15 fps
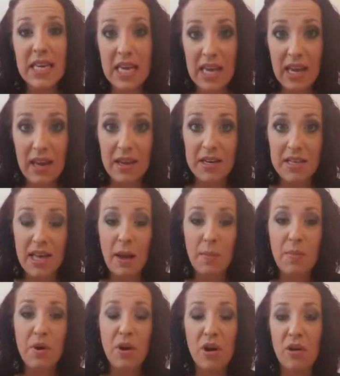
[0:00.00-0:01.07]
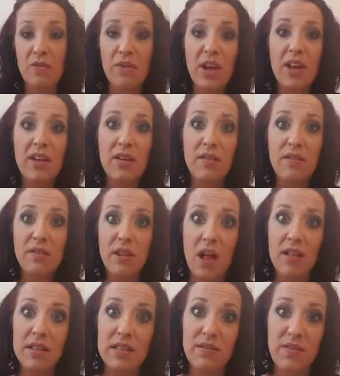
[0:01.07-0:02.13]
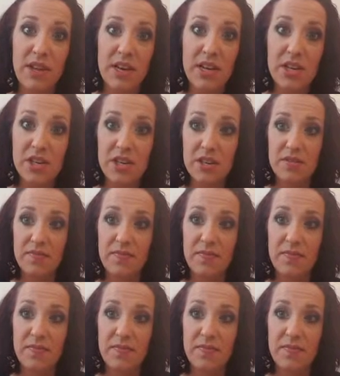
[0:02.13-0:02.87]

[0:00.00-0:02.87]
the key to that perfect, flawless finish.